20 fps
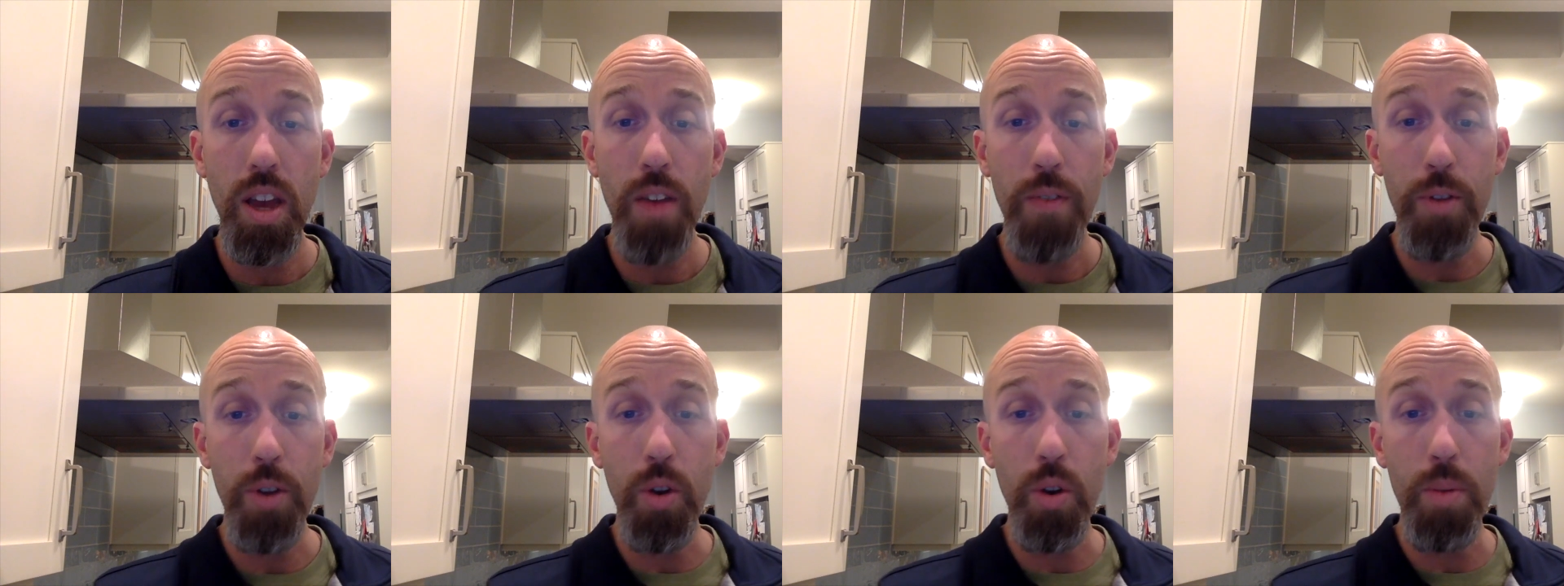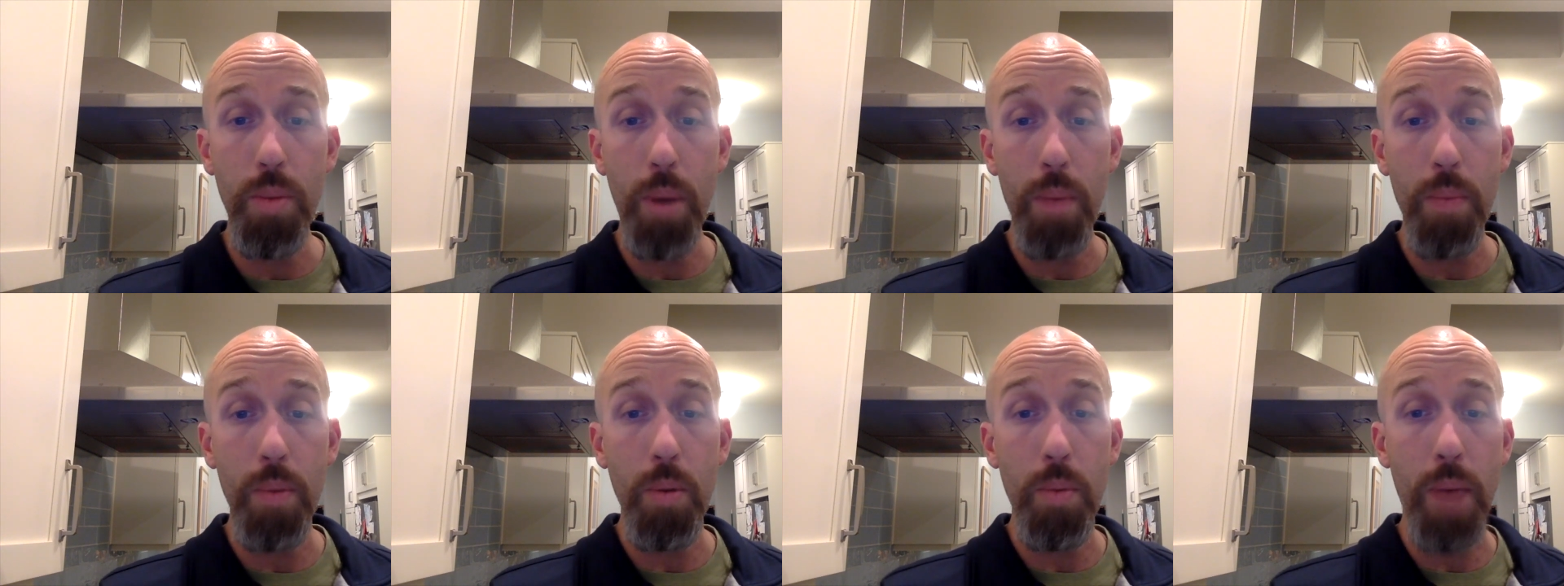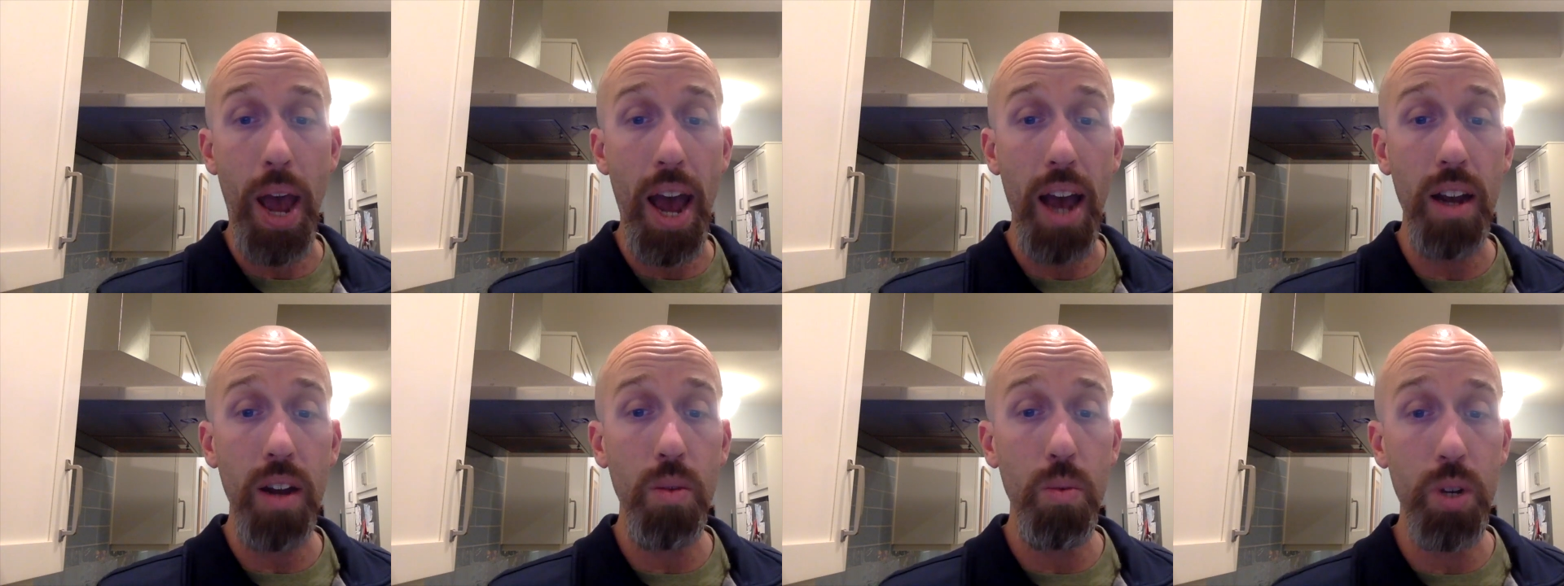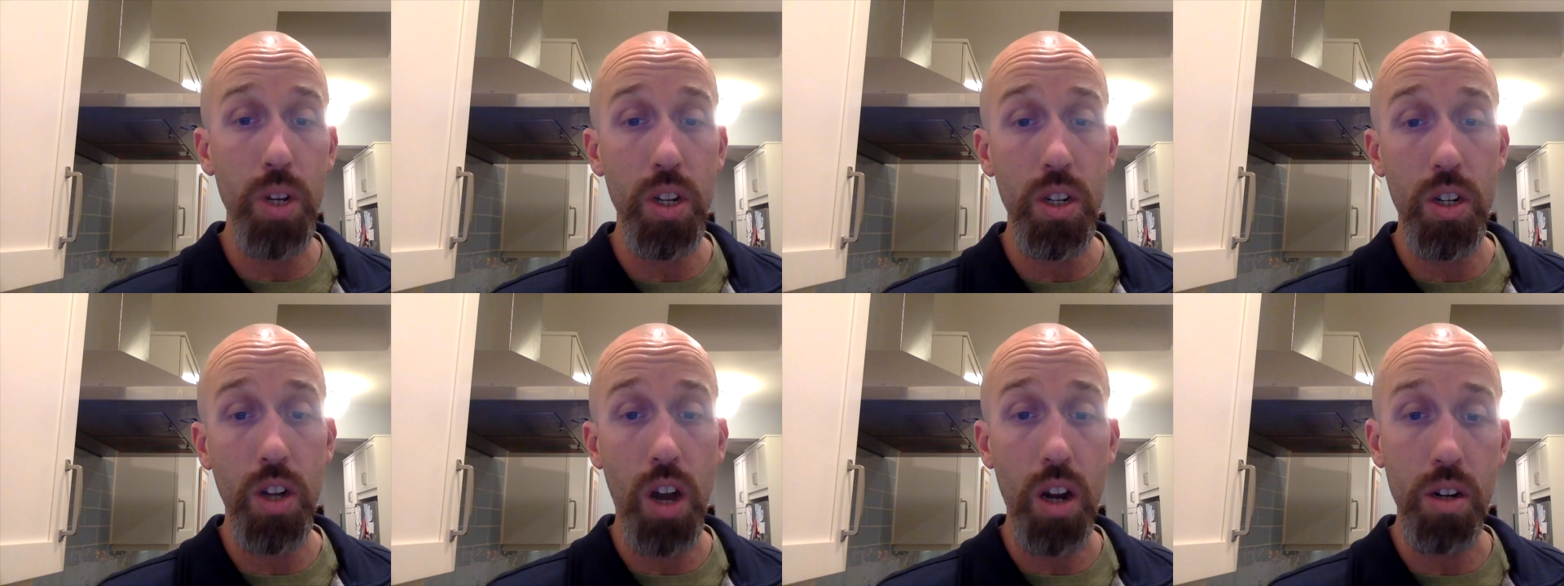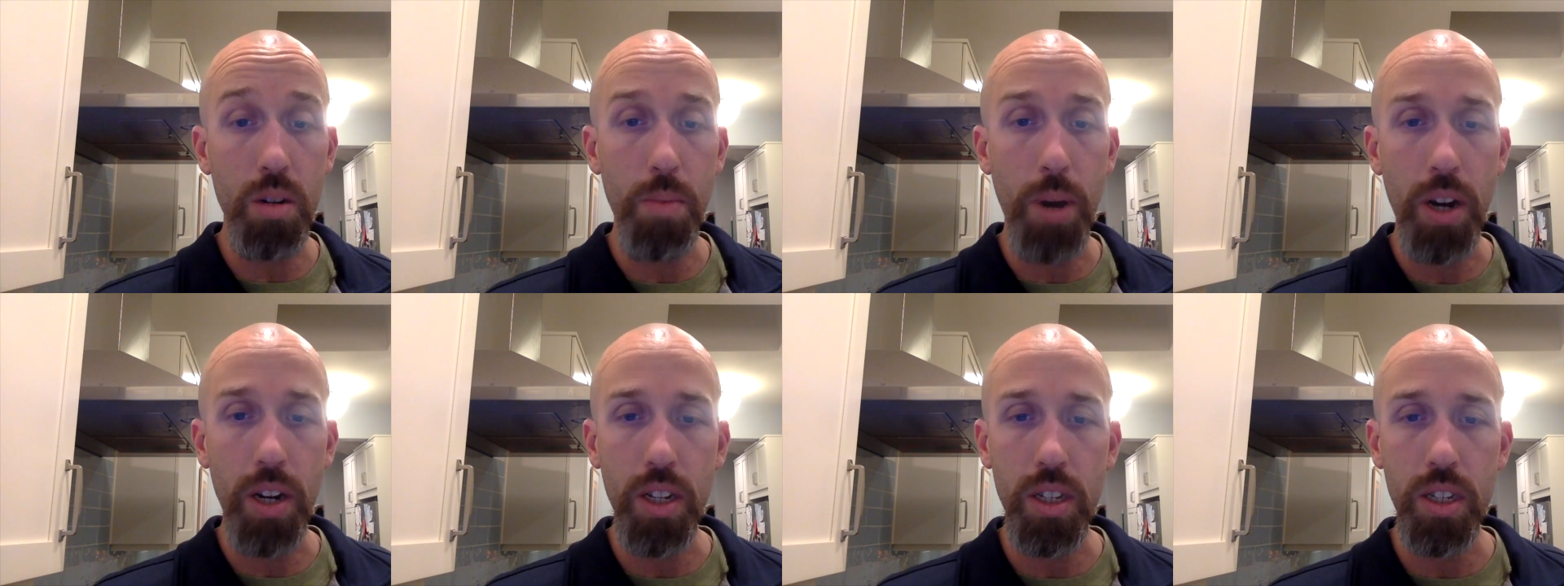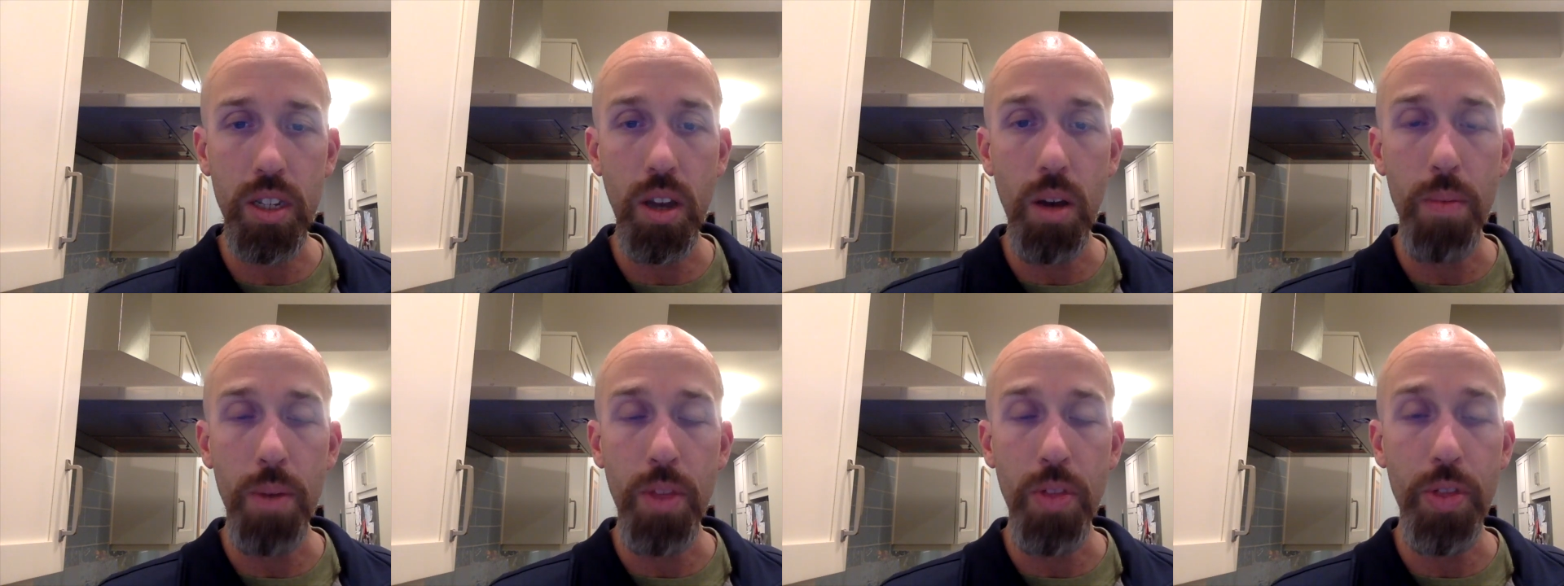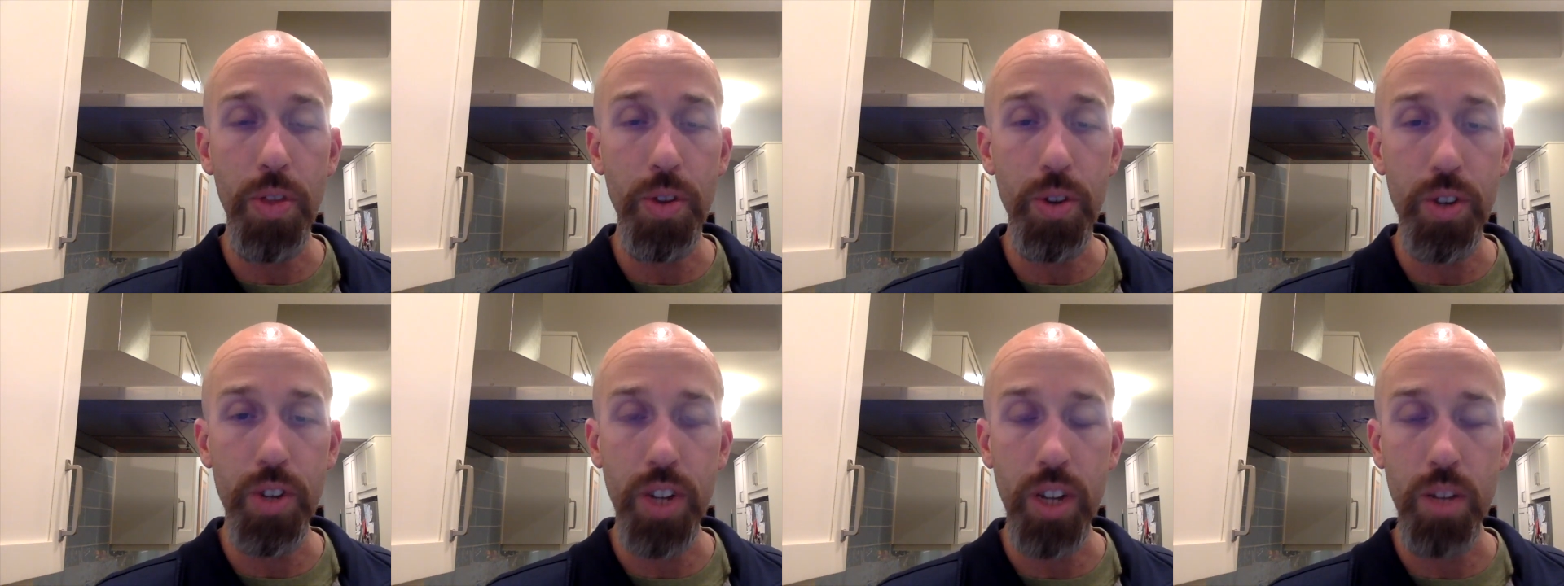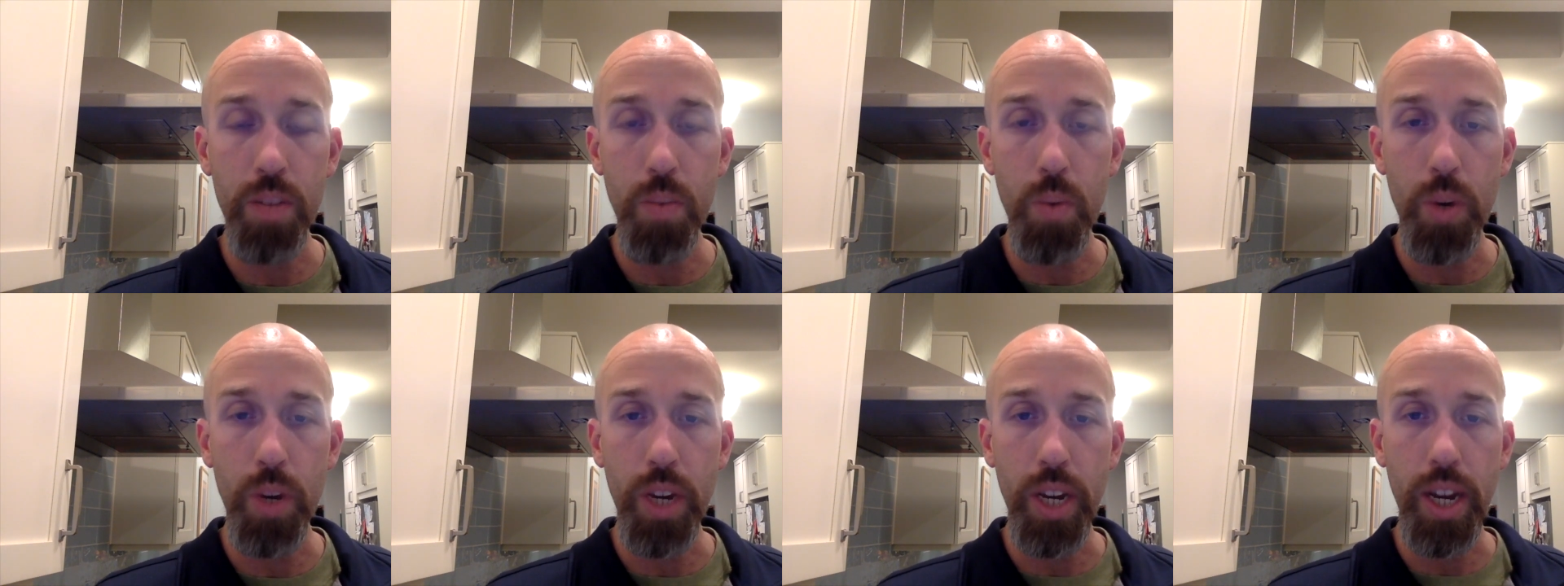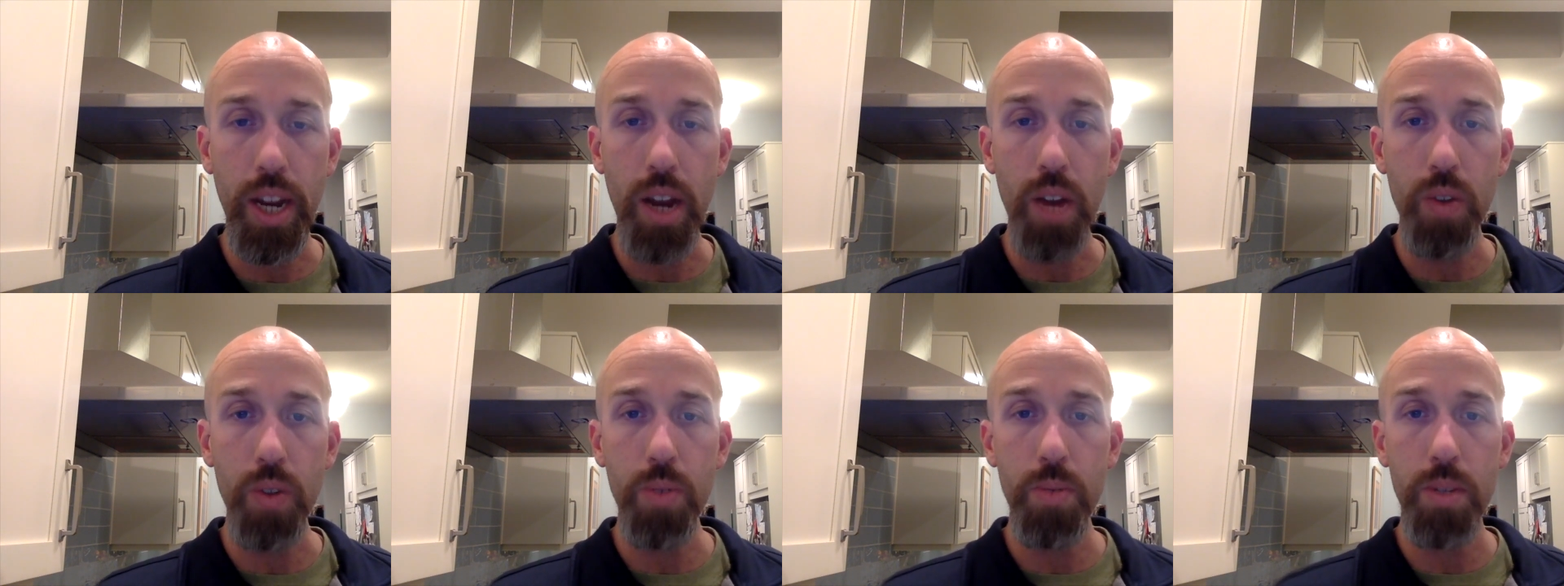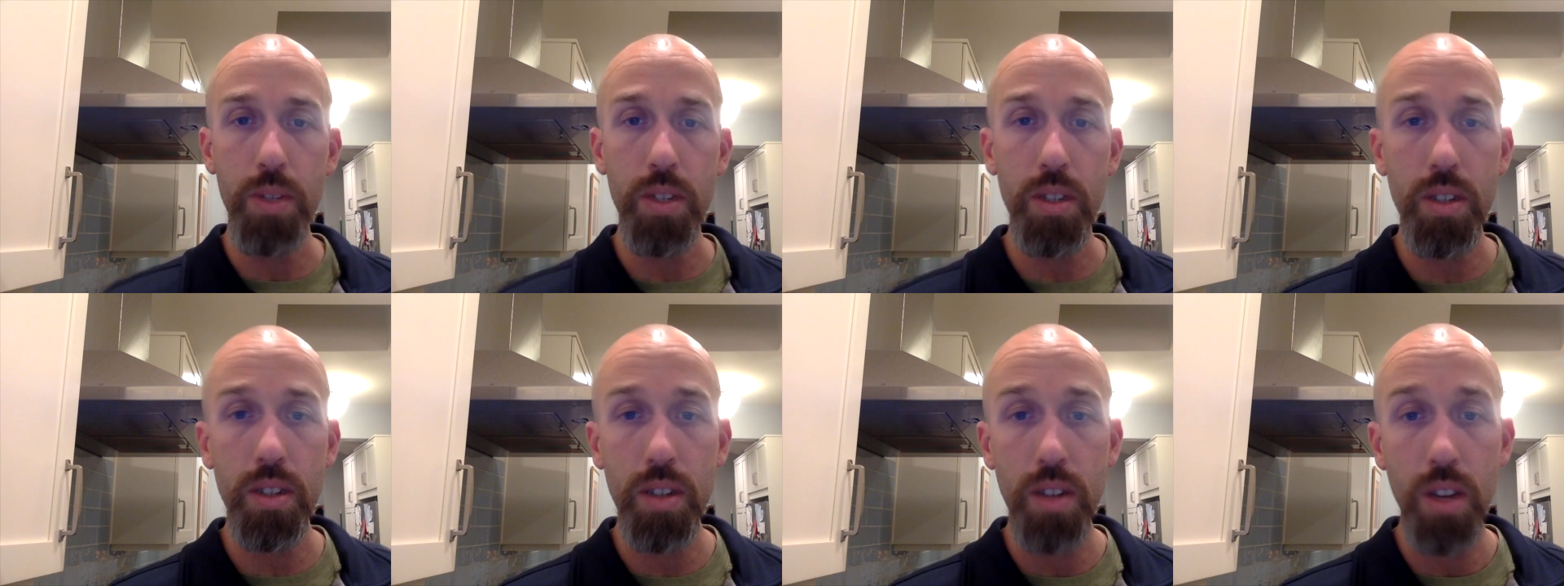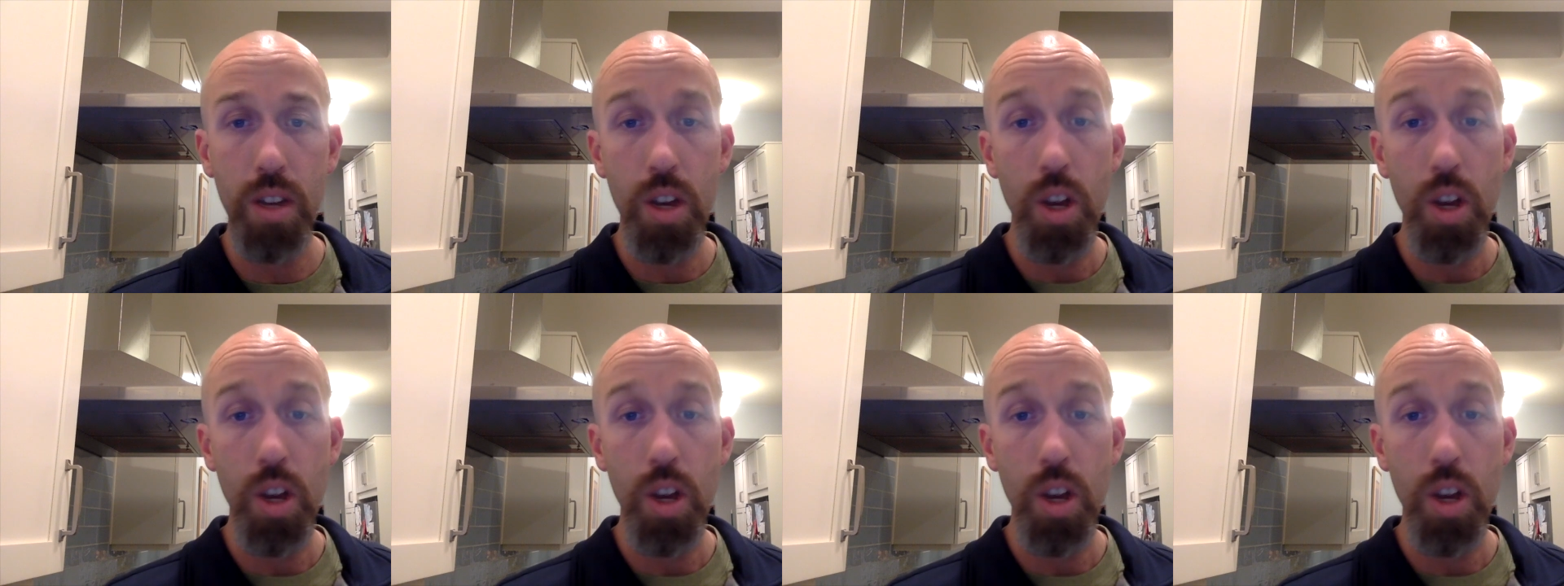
If you remember back, we talked about it some in Thursday's morning announcements.